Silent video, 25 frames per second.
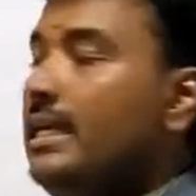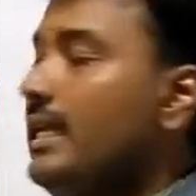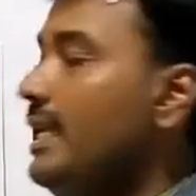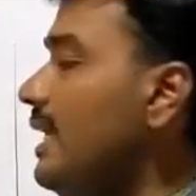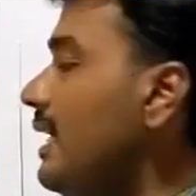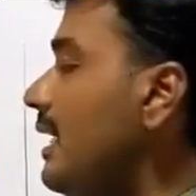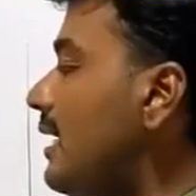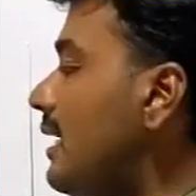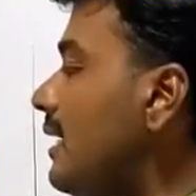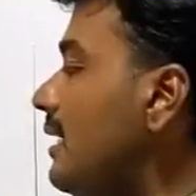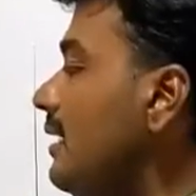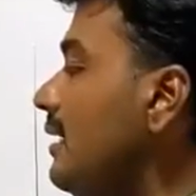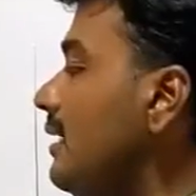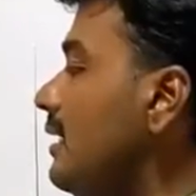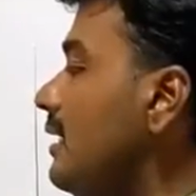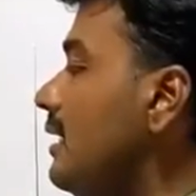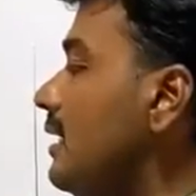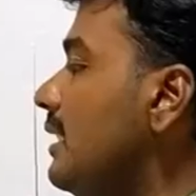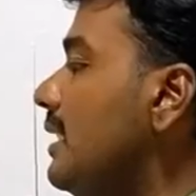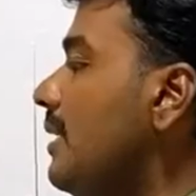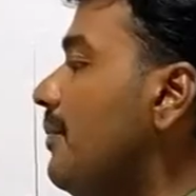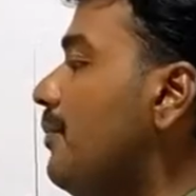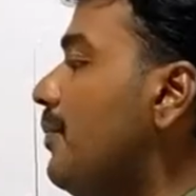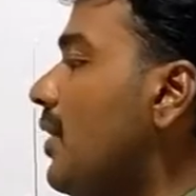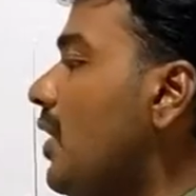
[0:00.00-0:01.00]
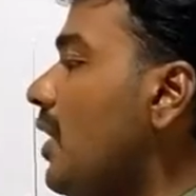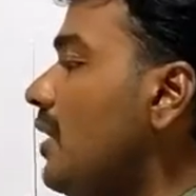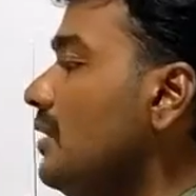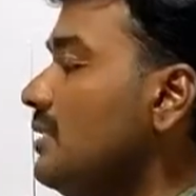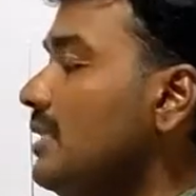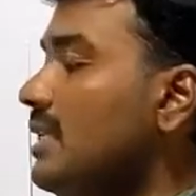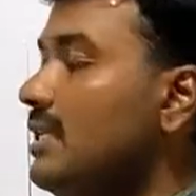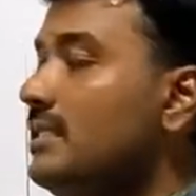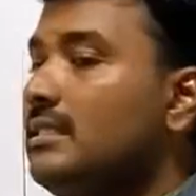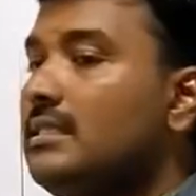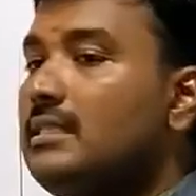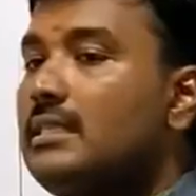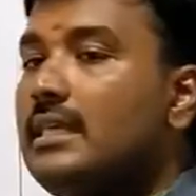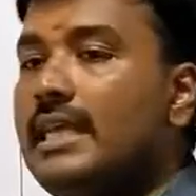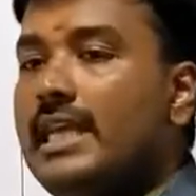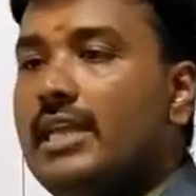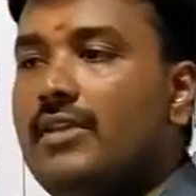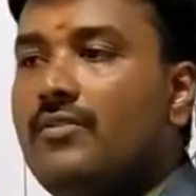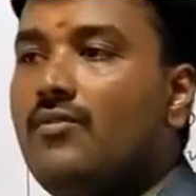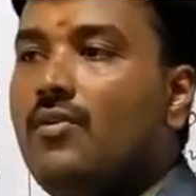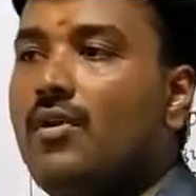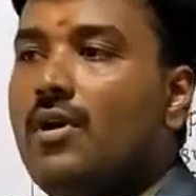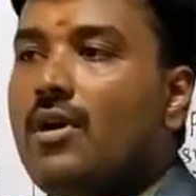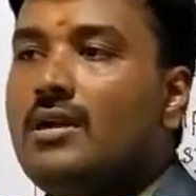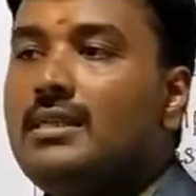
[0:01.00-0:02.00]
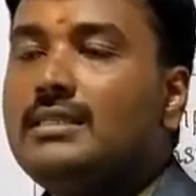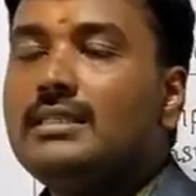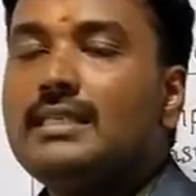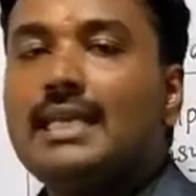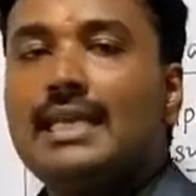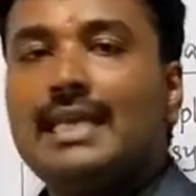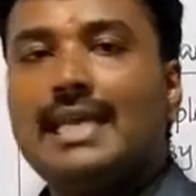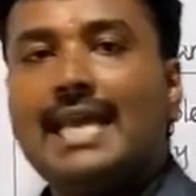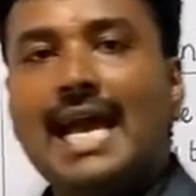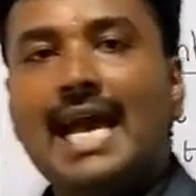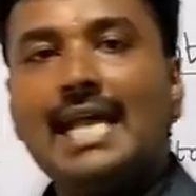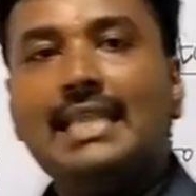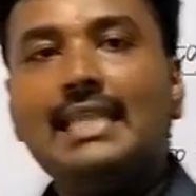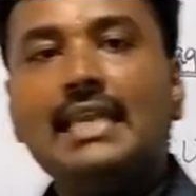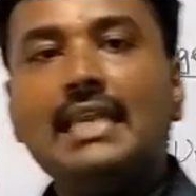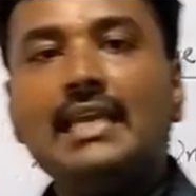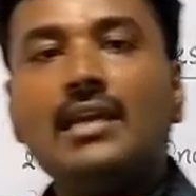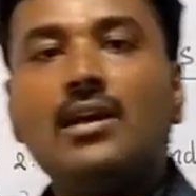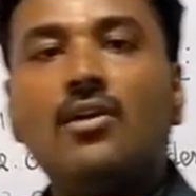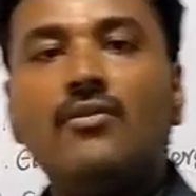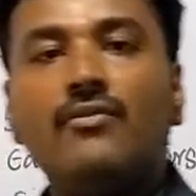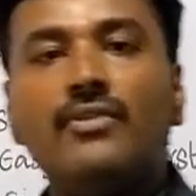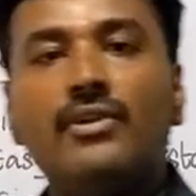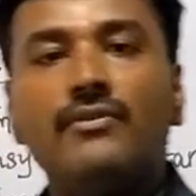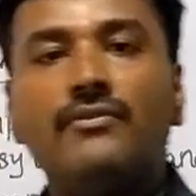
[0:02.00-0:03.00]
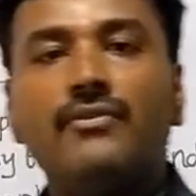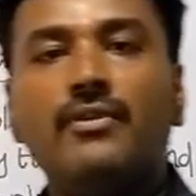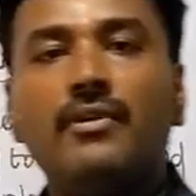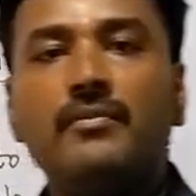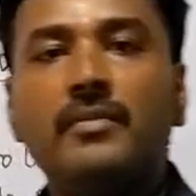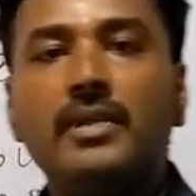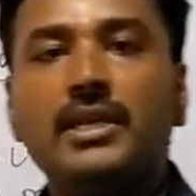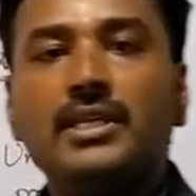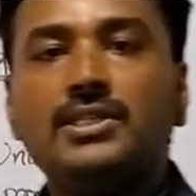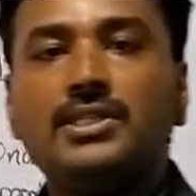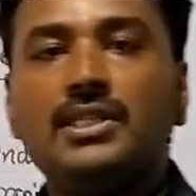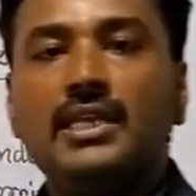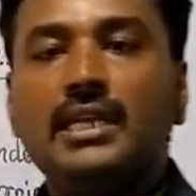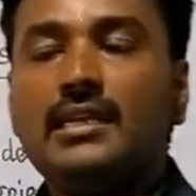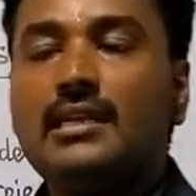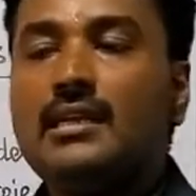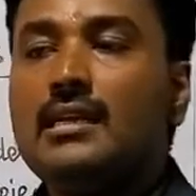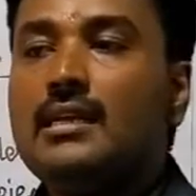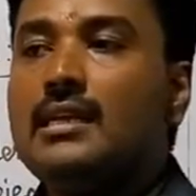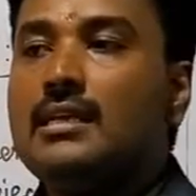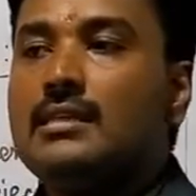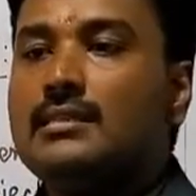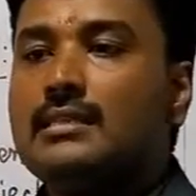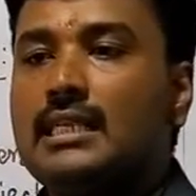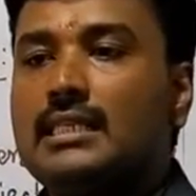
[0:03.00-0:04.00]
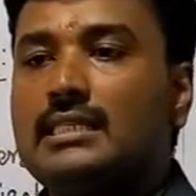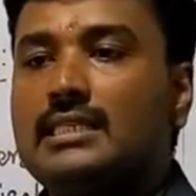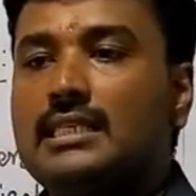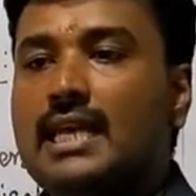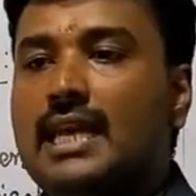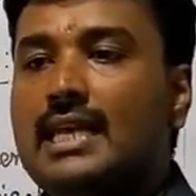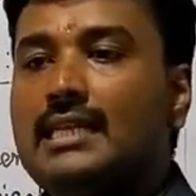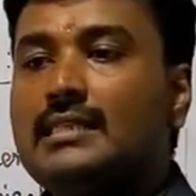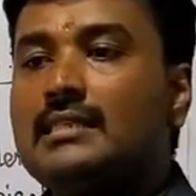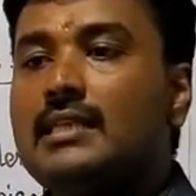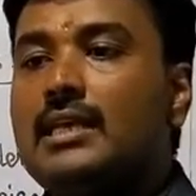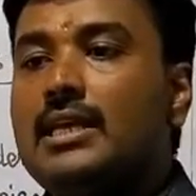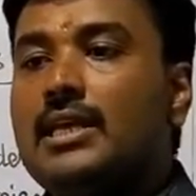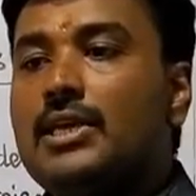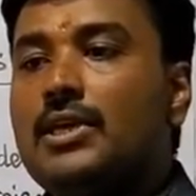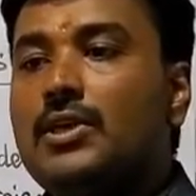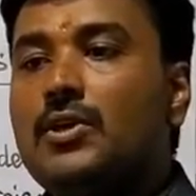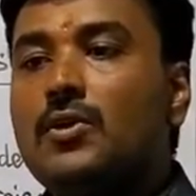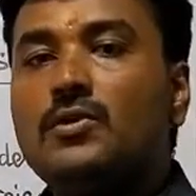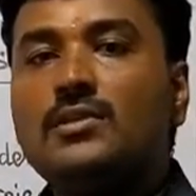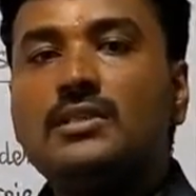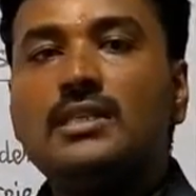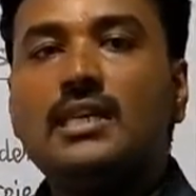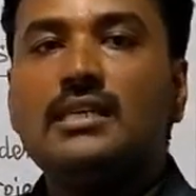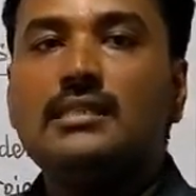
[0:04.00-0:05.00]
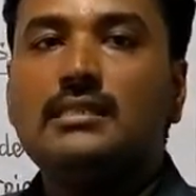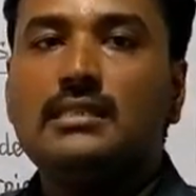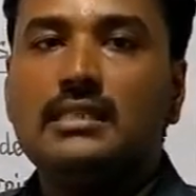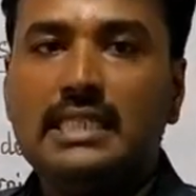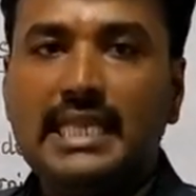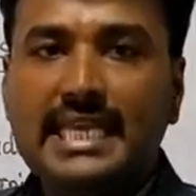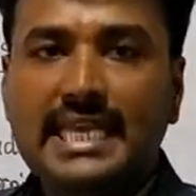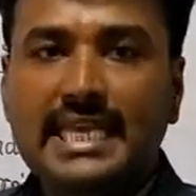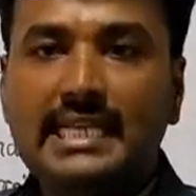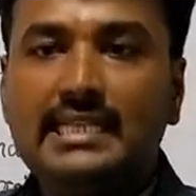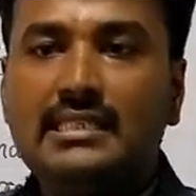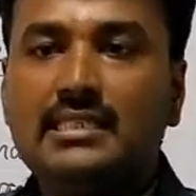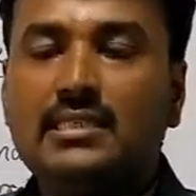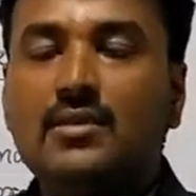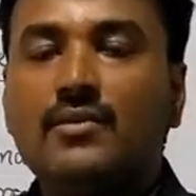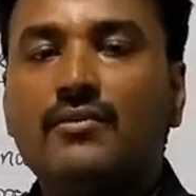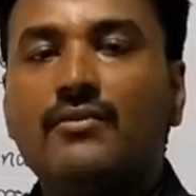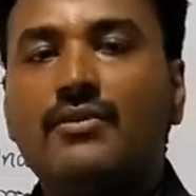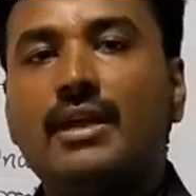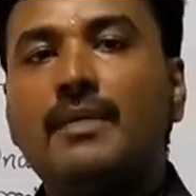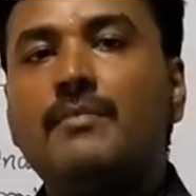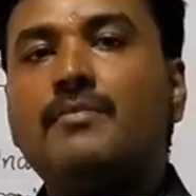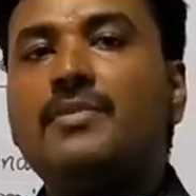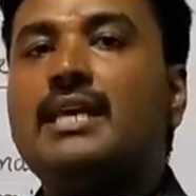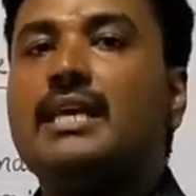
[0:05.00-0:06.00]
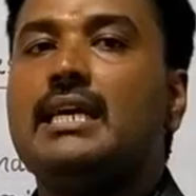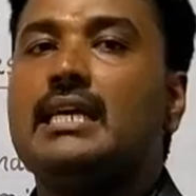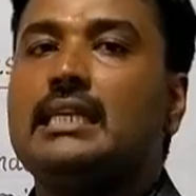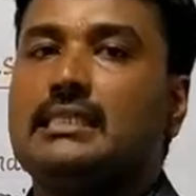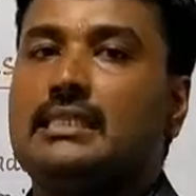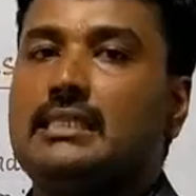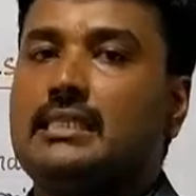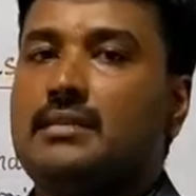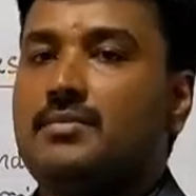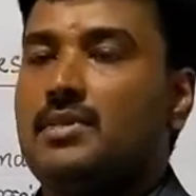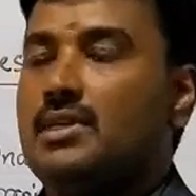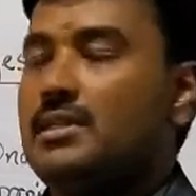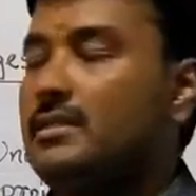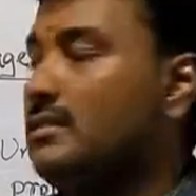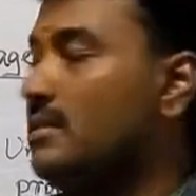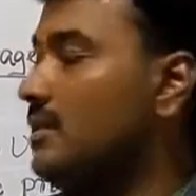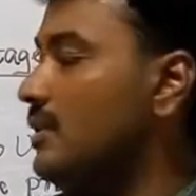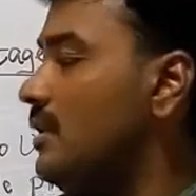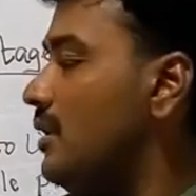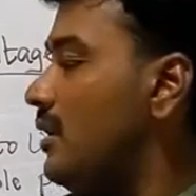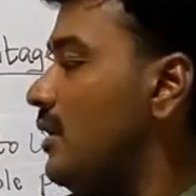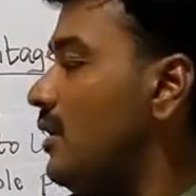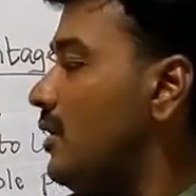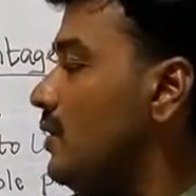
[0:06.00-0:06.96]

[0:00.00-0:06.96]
Here the process involves gathering of information such as users' needs from the customers.